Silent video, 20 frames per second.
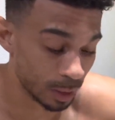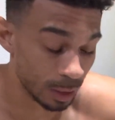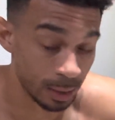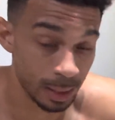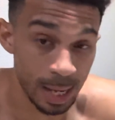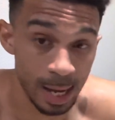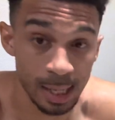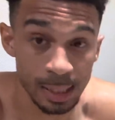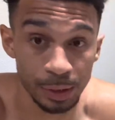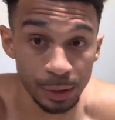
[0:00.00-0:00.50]

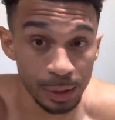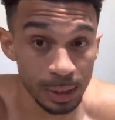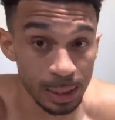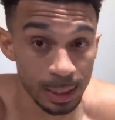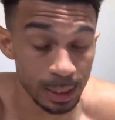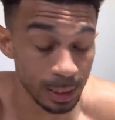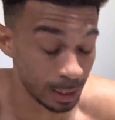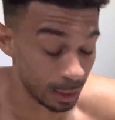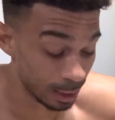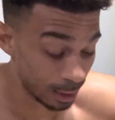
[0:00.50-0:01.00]
Now, as you can
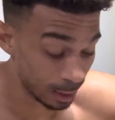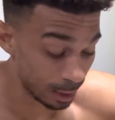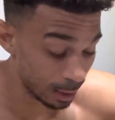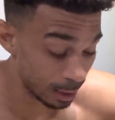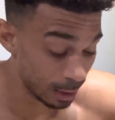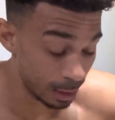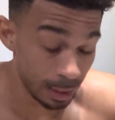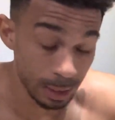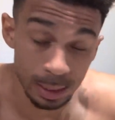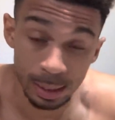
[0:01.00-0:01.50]
see,
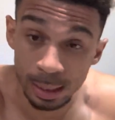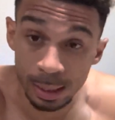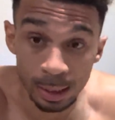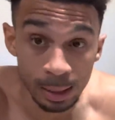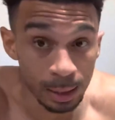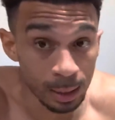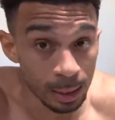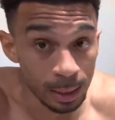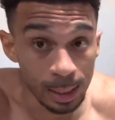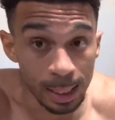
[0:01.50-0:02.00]

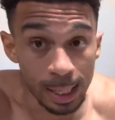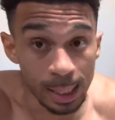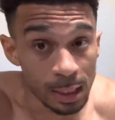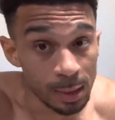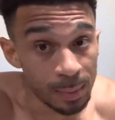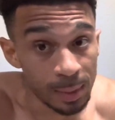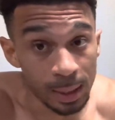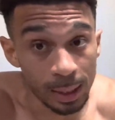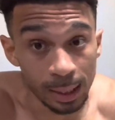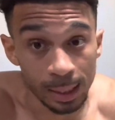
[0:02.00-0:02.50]
it's
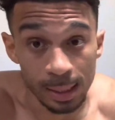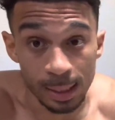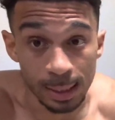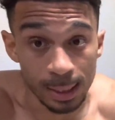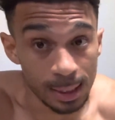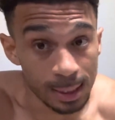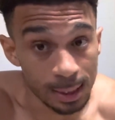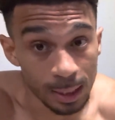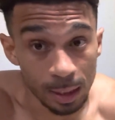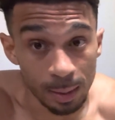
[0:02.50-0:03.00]
been a
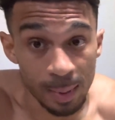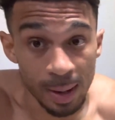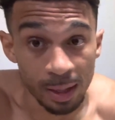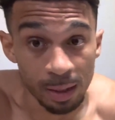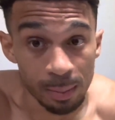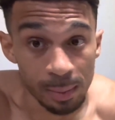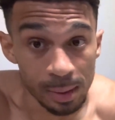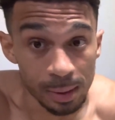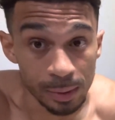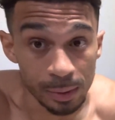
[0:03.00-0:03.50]
consistent amount
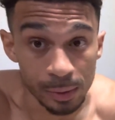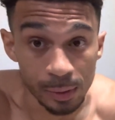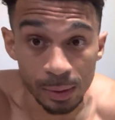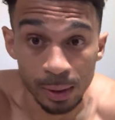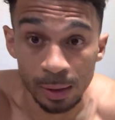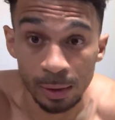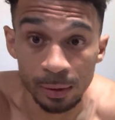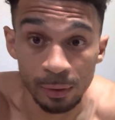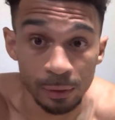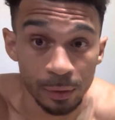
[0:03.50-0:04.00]
of meals
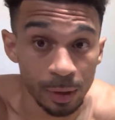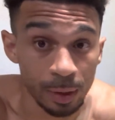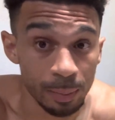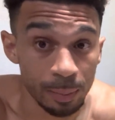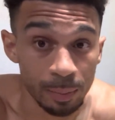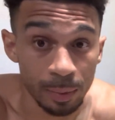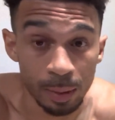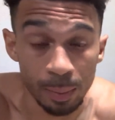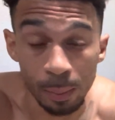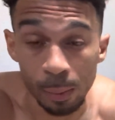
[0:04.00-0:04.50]

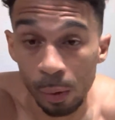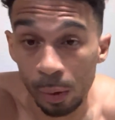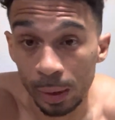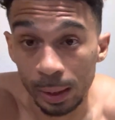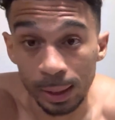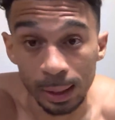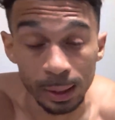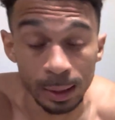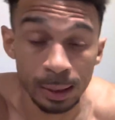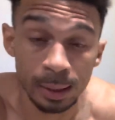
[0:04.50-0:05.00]
from the
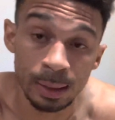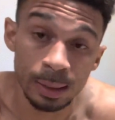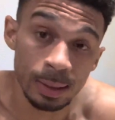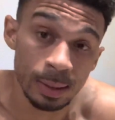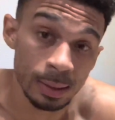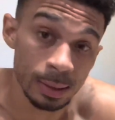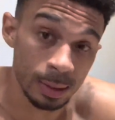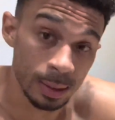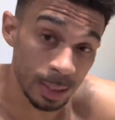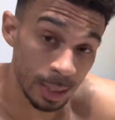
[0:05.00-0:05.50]
morning
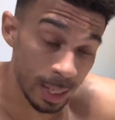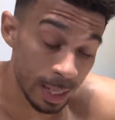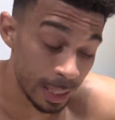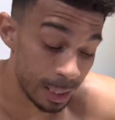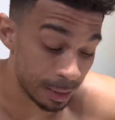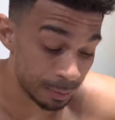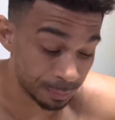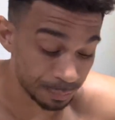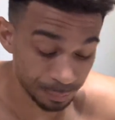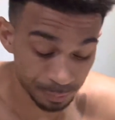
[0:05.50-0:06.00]
to
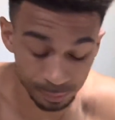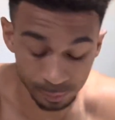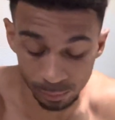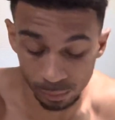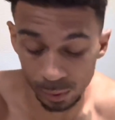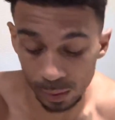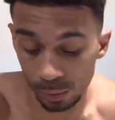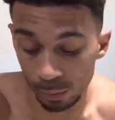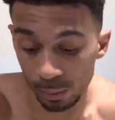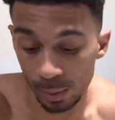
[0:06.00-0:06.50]
night.
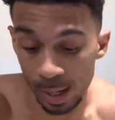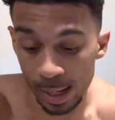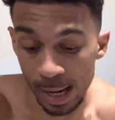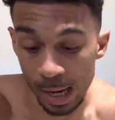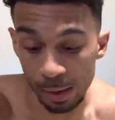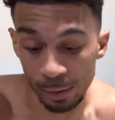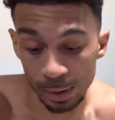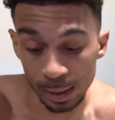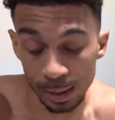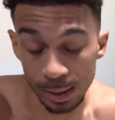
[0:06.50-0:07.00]
Right
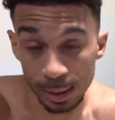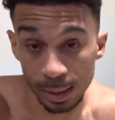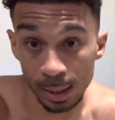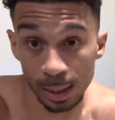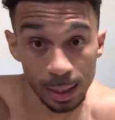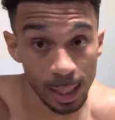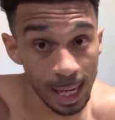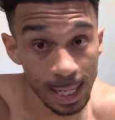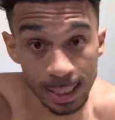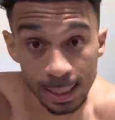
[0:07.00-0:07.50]
now it is
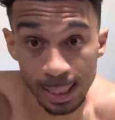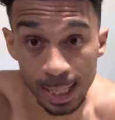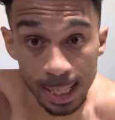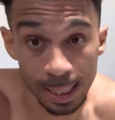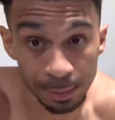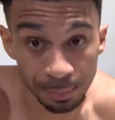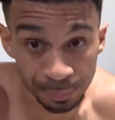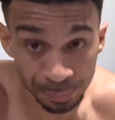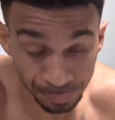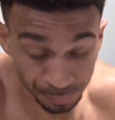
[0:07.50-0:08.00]

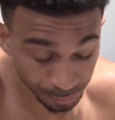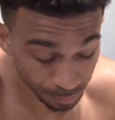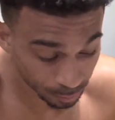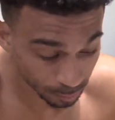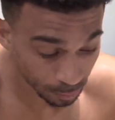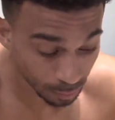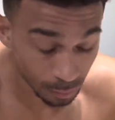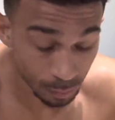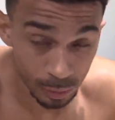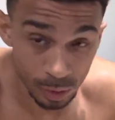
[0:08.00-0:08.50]
8:10,
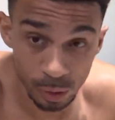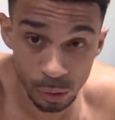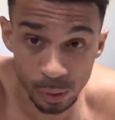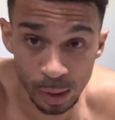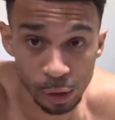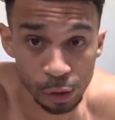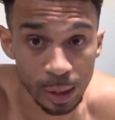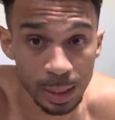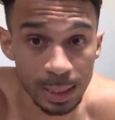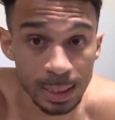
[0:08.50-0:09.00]
so I
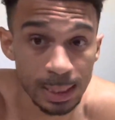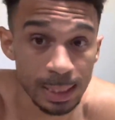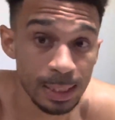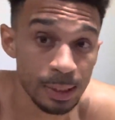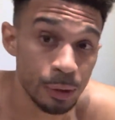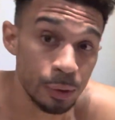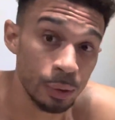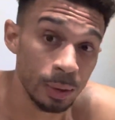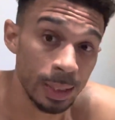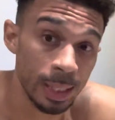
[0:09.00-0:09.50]
try not to eat
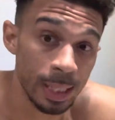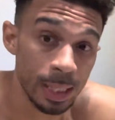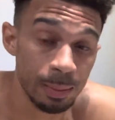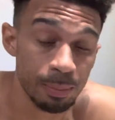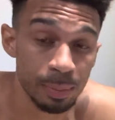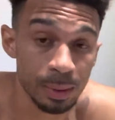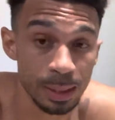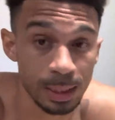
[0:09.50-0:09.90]
too late, but